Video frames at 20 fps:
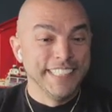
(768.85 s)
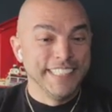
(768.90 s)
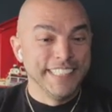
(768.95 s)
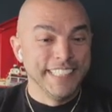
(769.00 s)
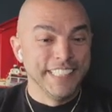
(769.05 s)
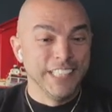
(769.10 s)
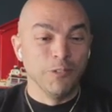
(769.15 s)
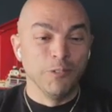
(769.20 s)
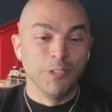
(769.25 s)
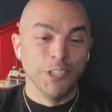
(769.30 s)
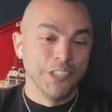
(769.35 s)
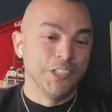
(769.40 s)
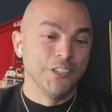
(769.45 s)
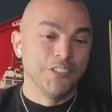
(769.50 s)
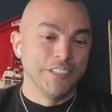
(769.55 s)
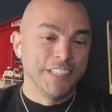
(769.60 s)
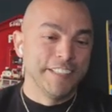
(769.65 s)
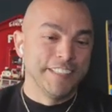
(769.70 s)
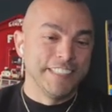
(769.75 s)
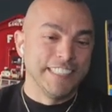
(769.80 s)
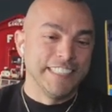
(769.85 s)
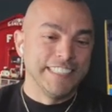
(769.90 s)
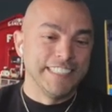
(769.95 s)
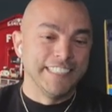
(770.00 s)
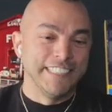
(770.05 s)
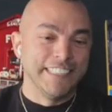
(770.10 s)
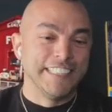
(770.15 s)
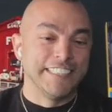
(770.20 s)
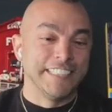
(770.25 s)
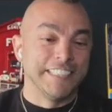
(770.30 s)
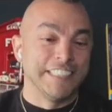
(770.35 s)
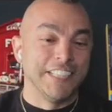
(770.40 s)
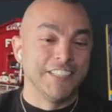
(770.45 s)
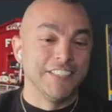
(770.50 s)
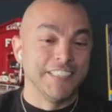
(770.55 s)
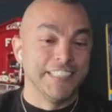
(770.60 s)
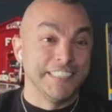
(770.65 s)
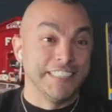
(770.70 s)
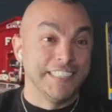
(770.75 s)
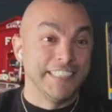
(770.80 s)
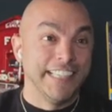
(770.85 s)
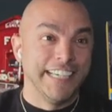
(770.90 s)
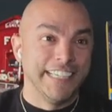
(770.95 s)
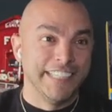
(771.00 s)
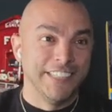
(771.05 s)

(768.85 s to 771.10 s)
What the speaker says: Where you don't necessarily see that.